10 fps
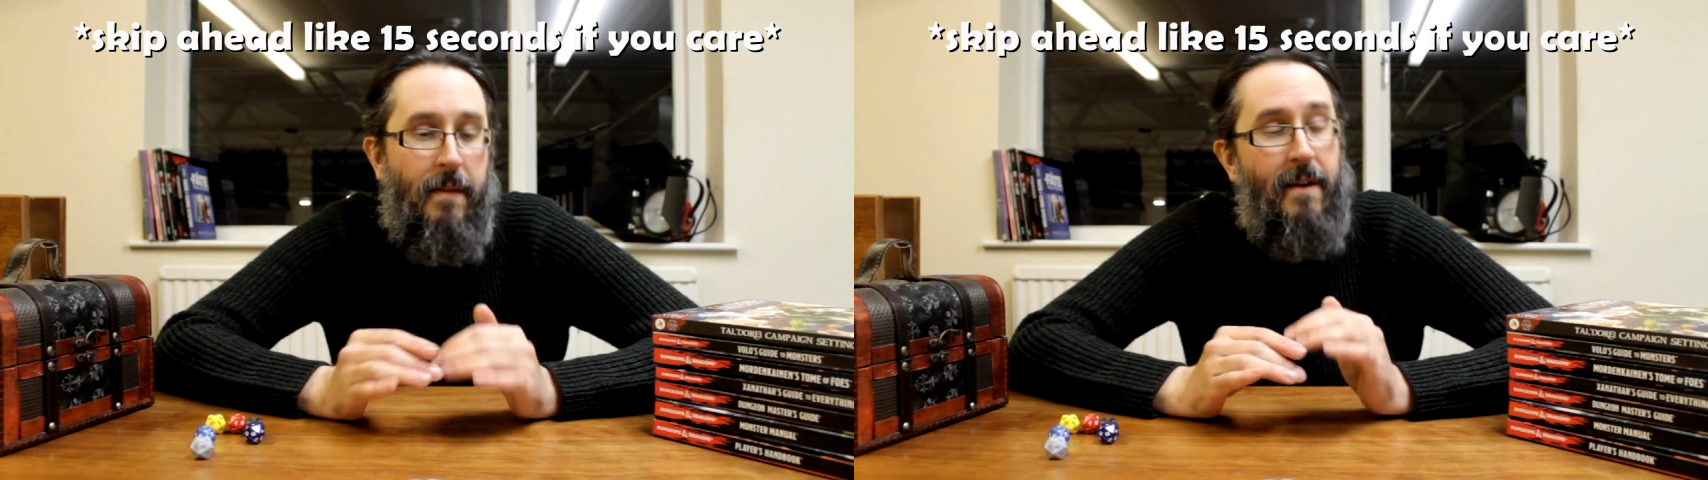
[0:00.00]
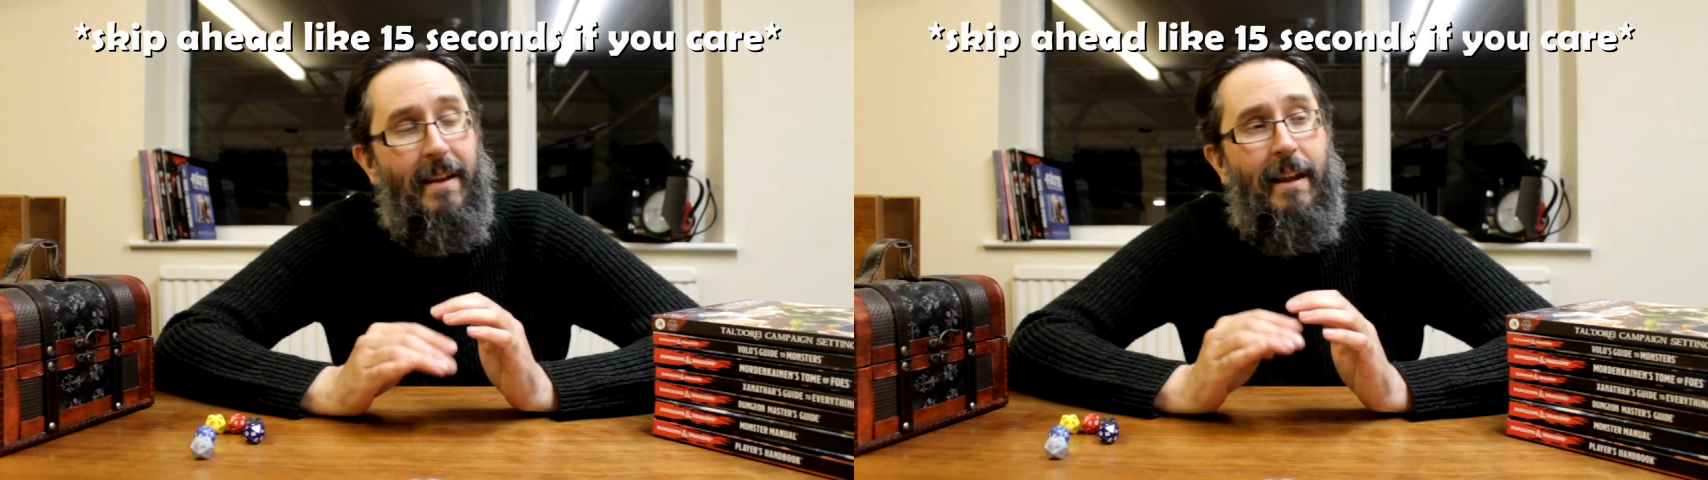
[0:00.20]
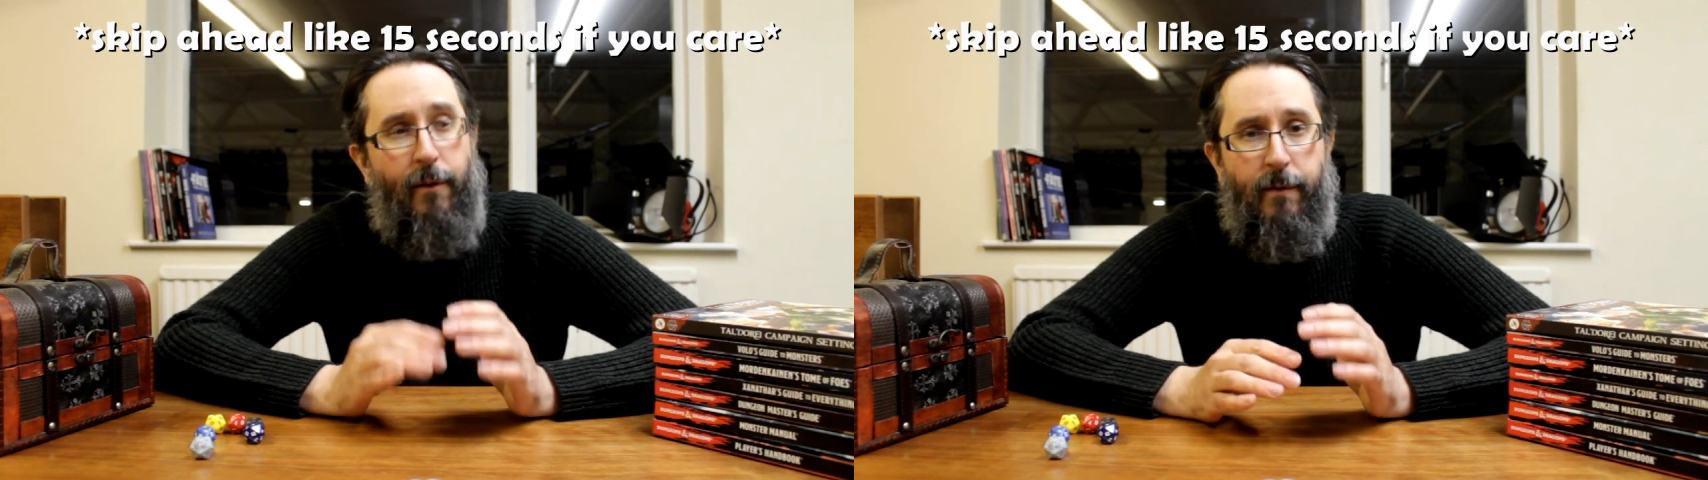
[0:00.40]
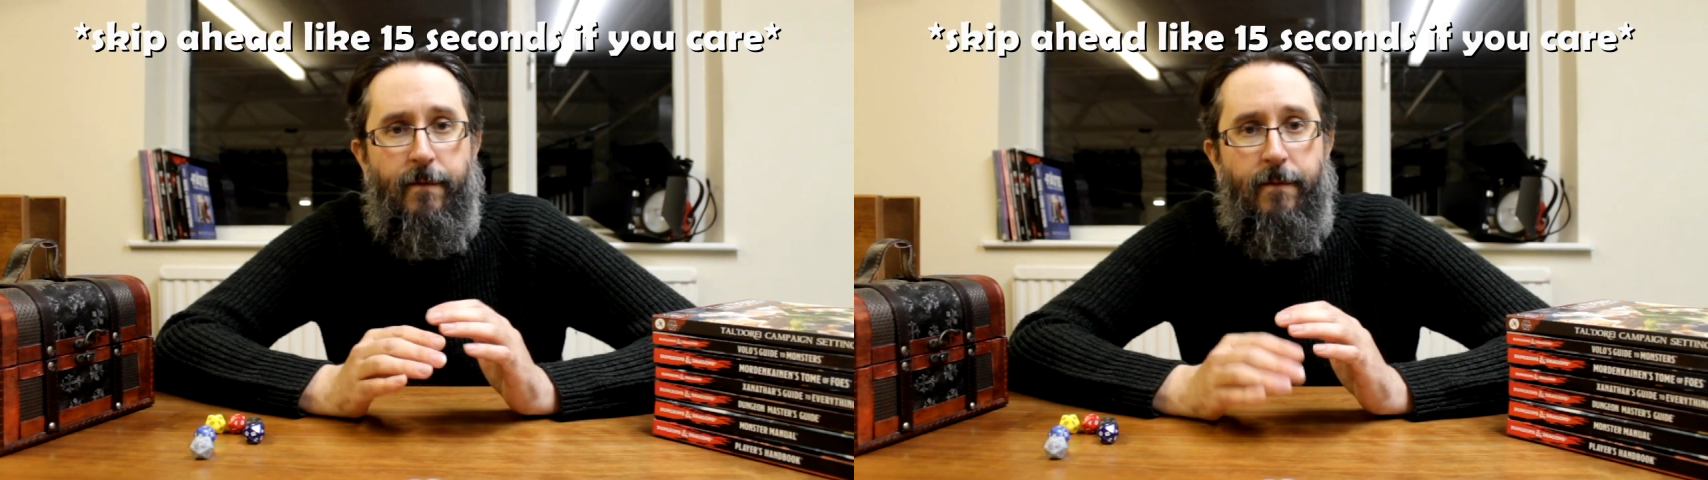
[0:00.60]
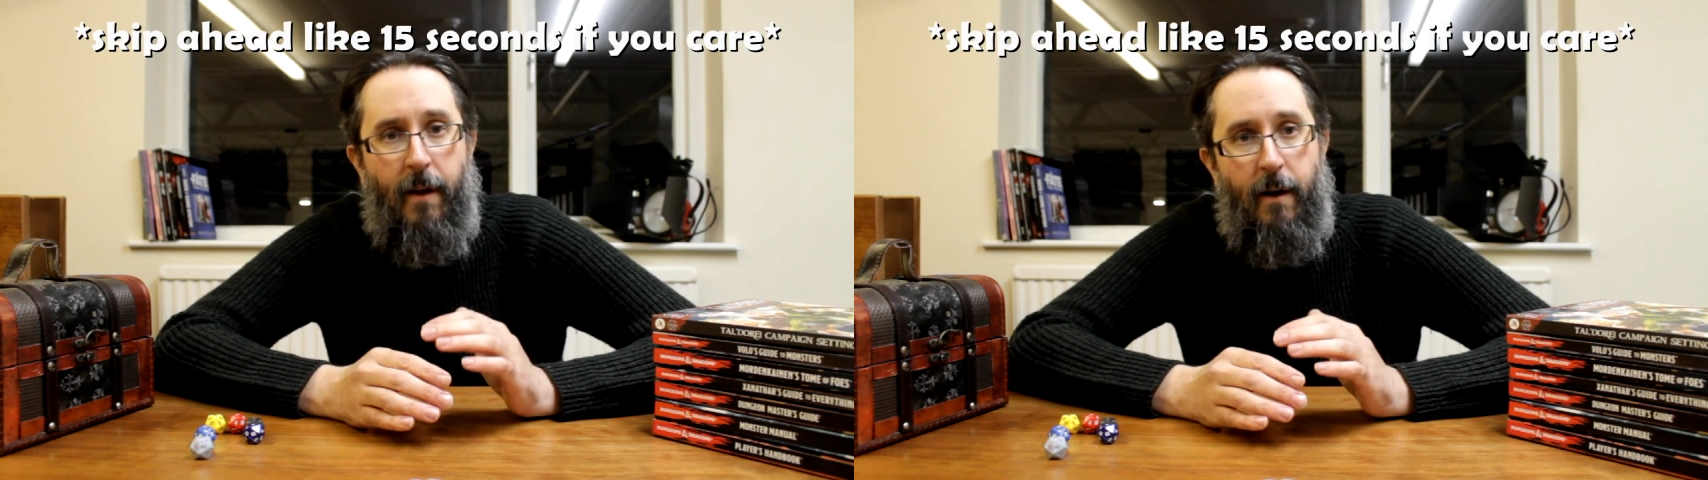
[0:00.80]
There's a lot of
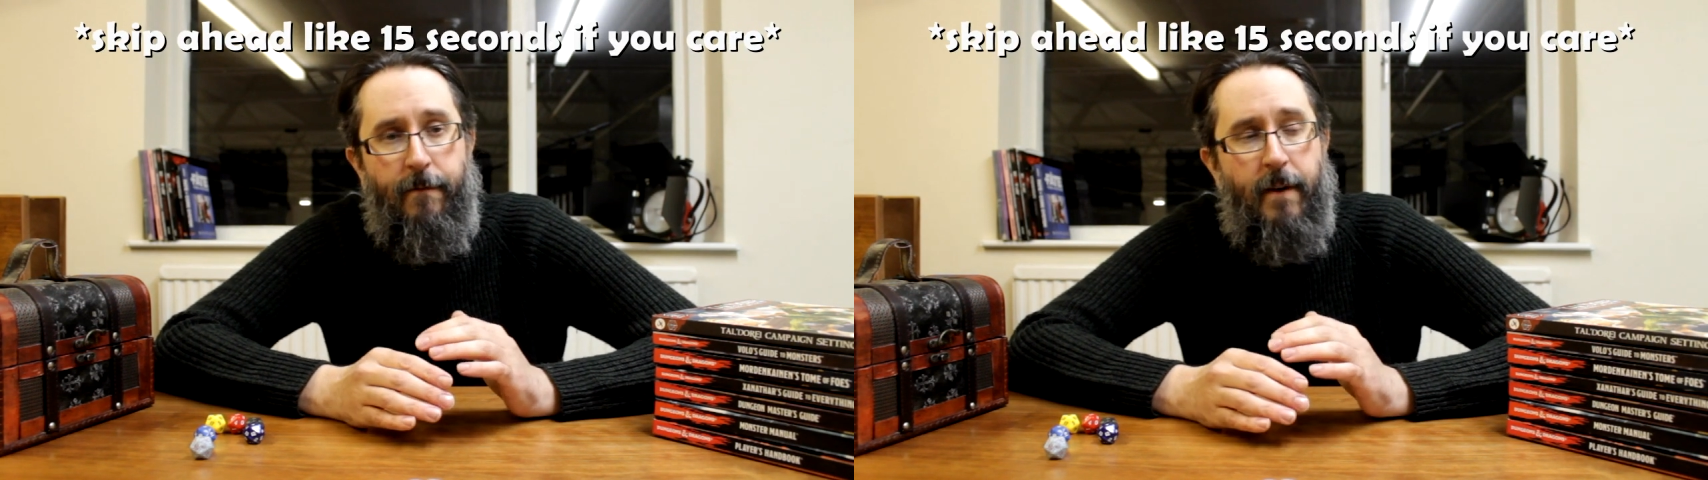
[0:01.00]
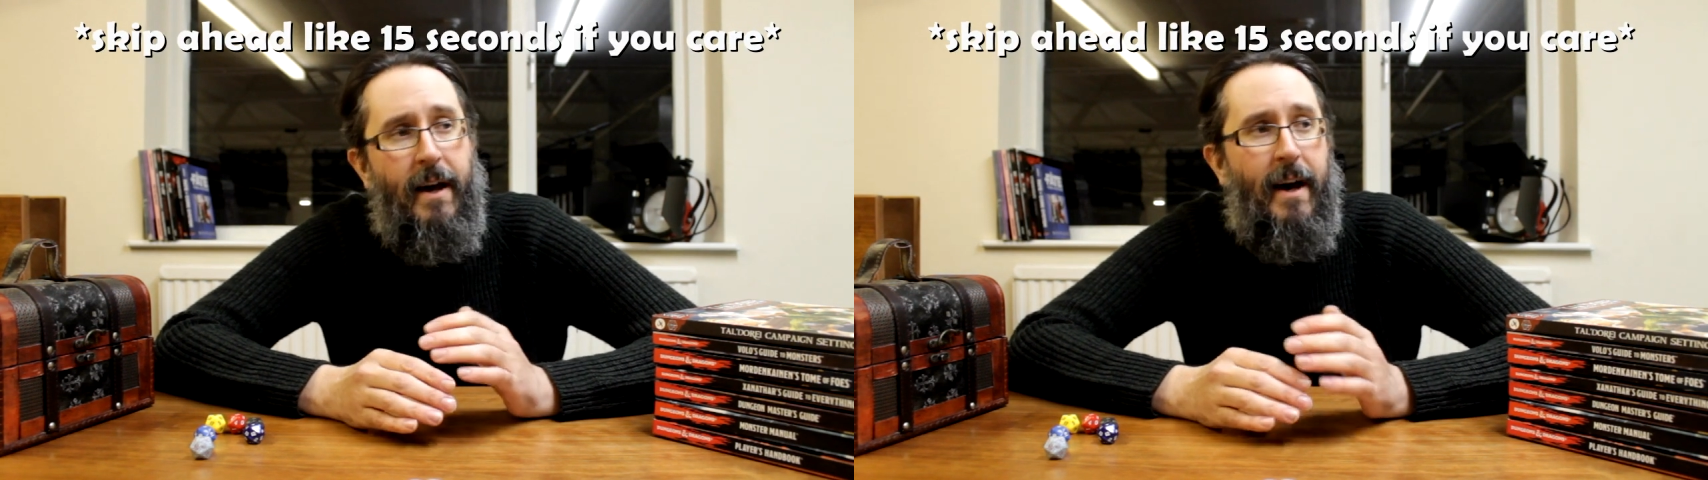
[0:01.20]
fluff.